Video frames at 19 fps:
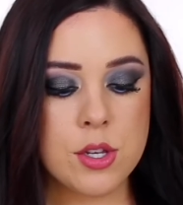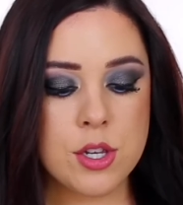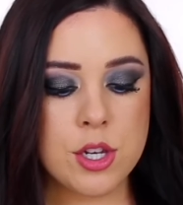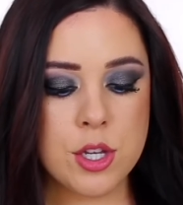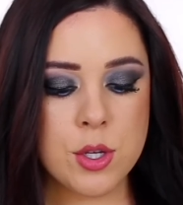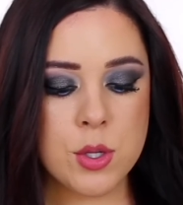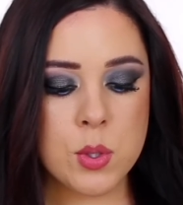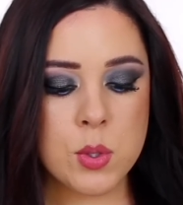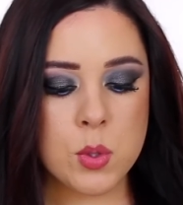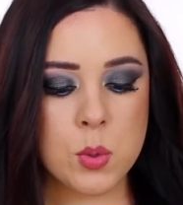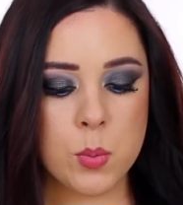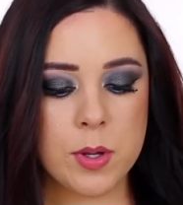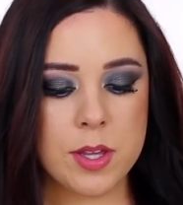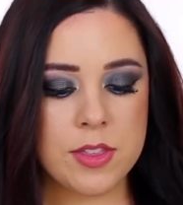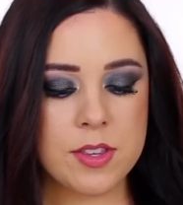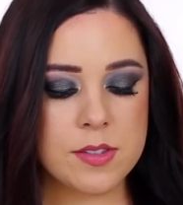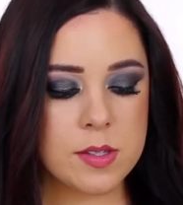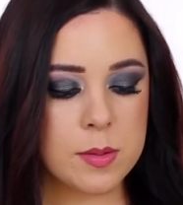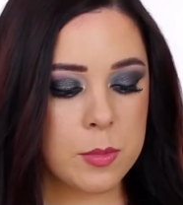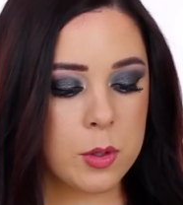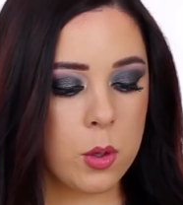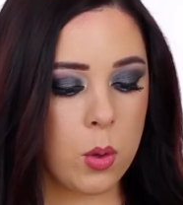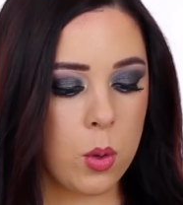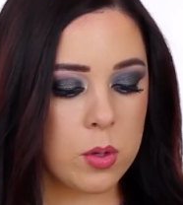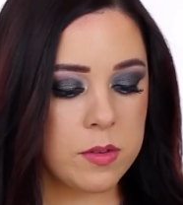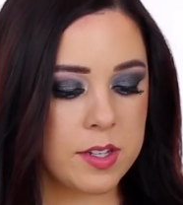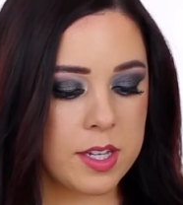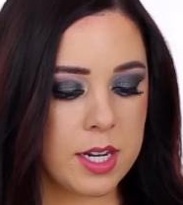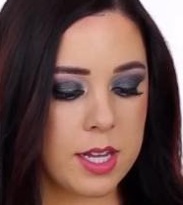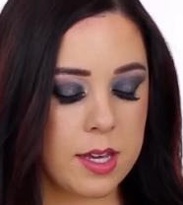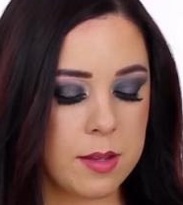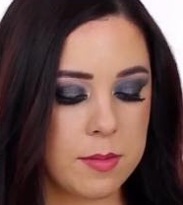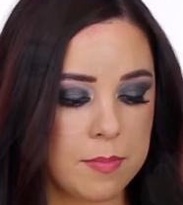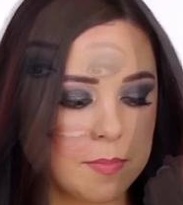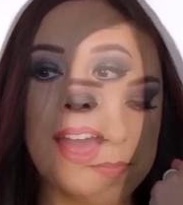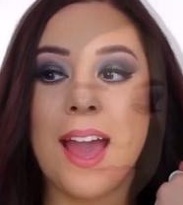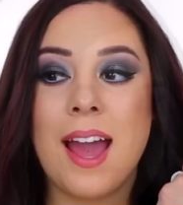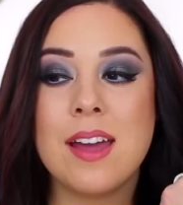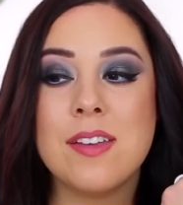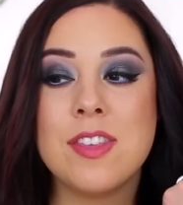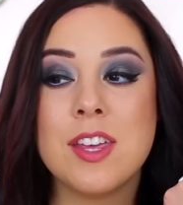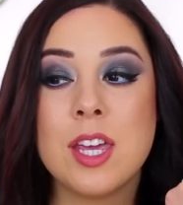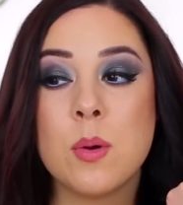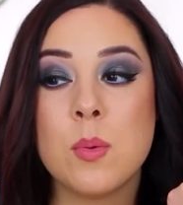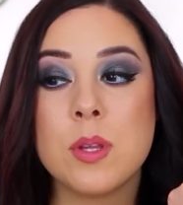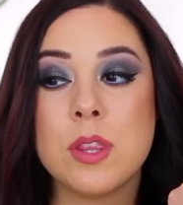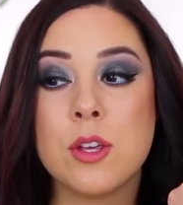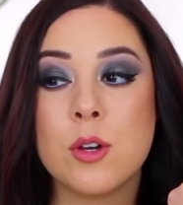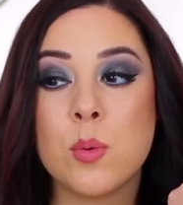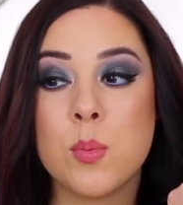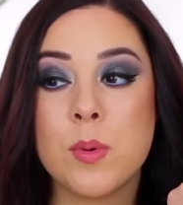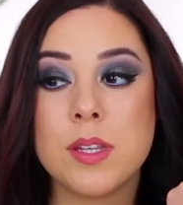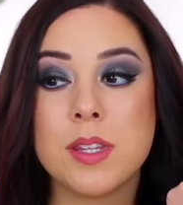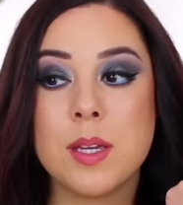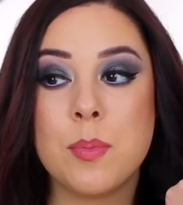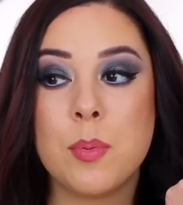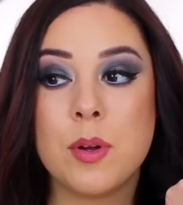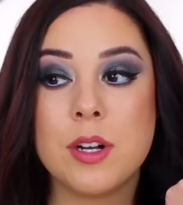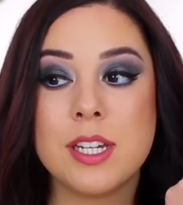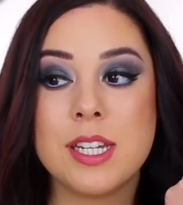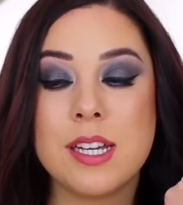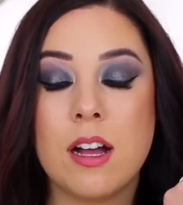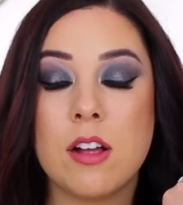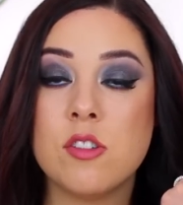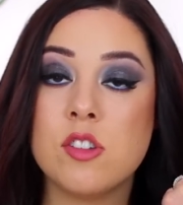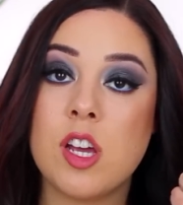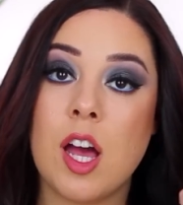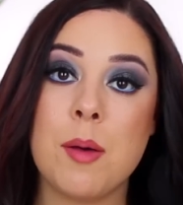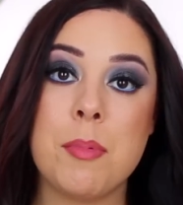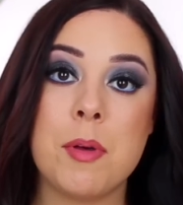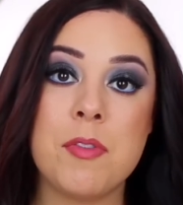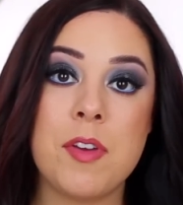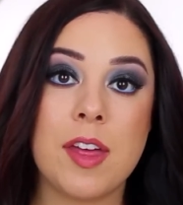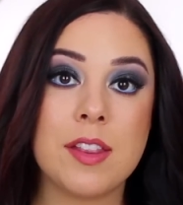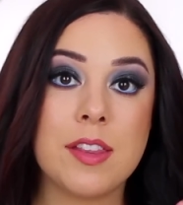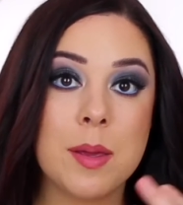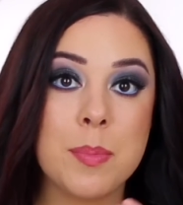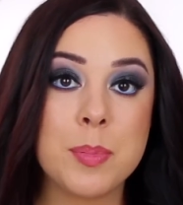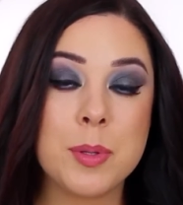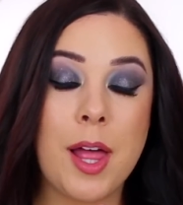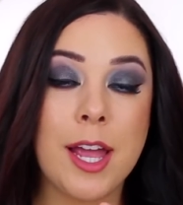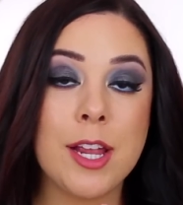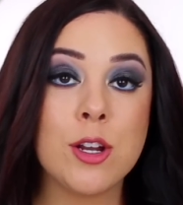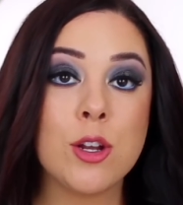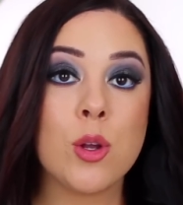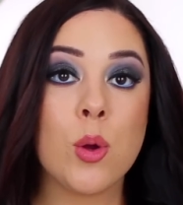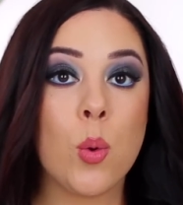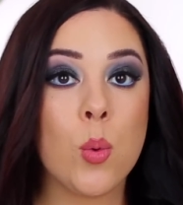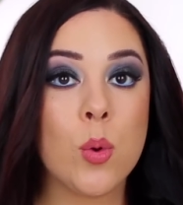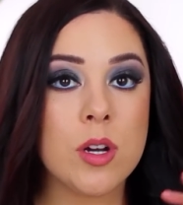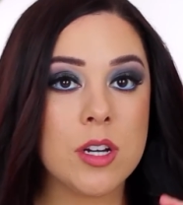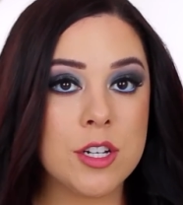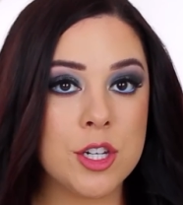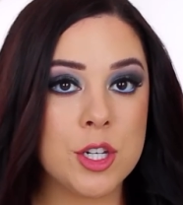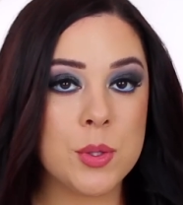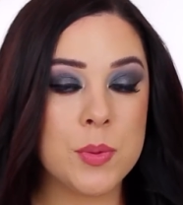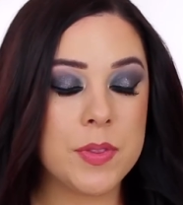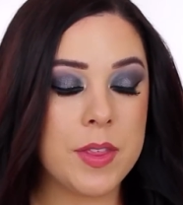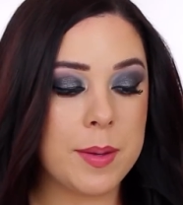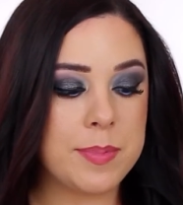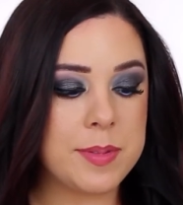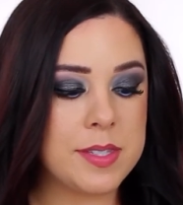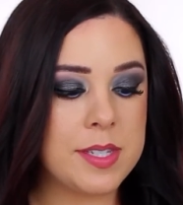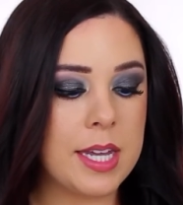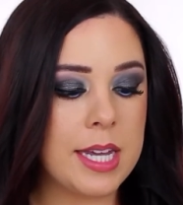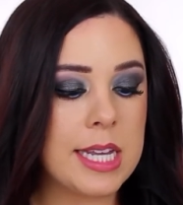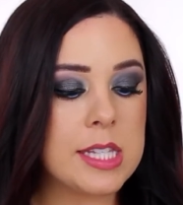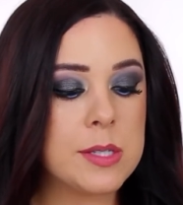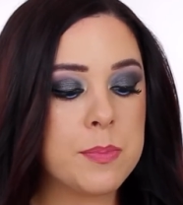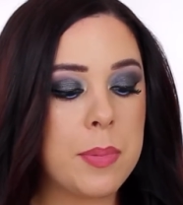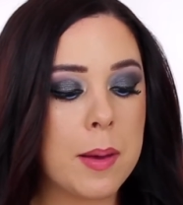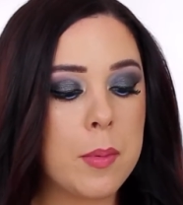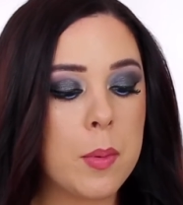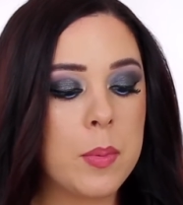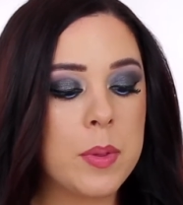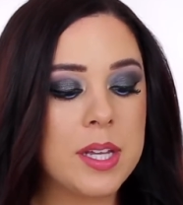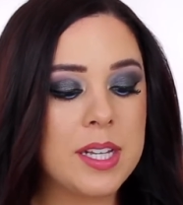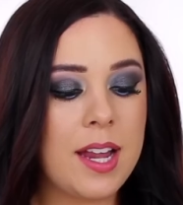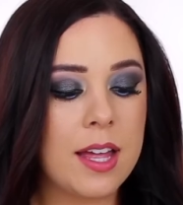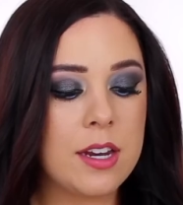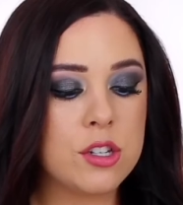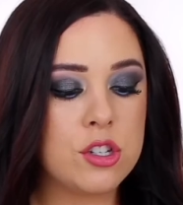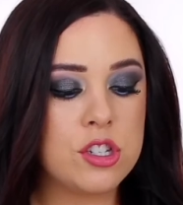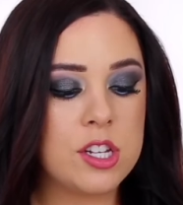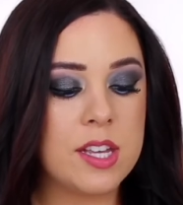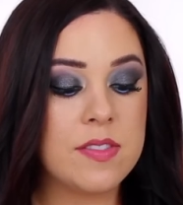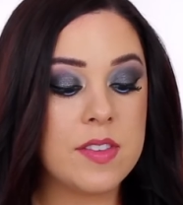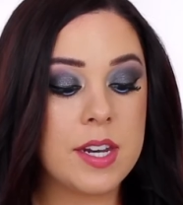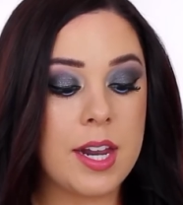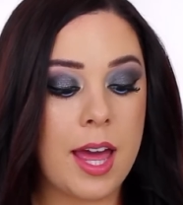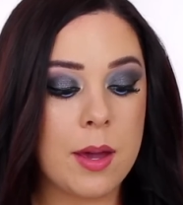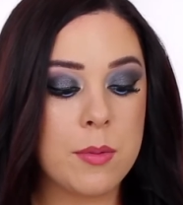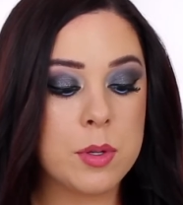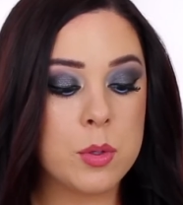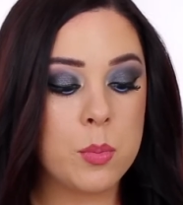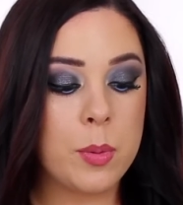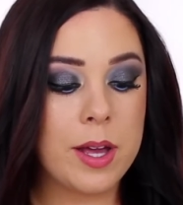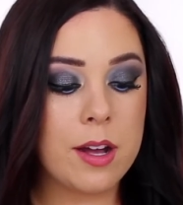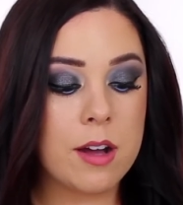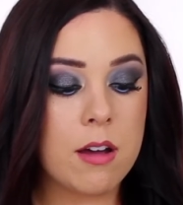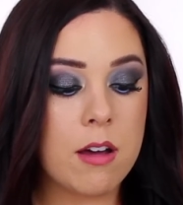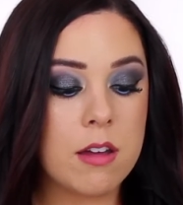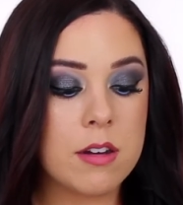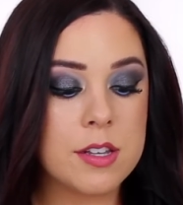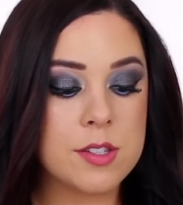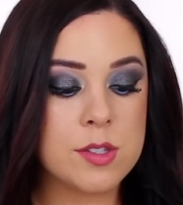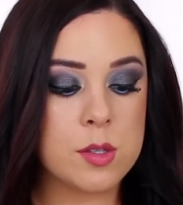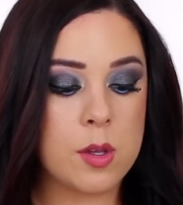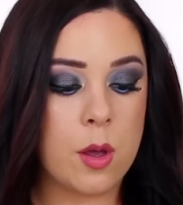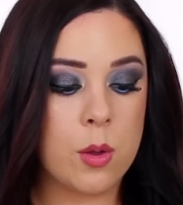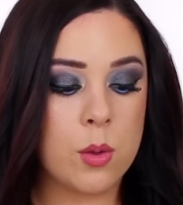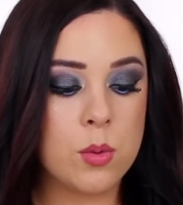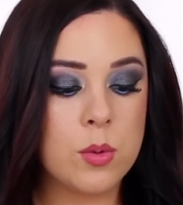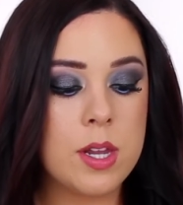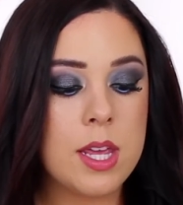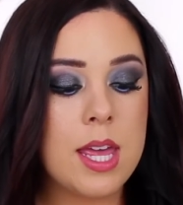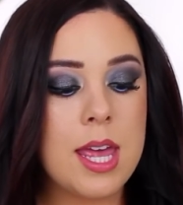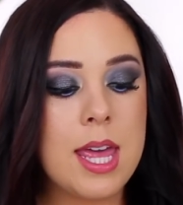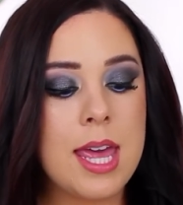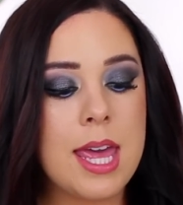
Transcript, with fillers: nude with some gold in it. I think it would look really pretty on top of a lip liner or a nude lipstick. It's probably not a shade that I would wear on its own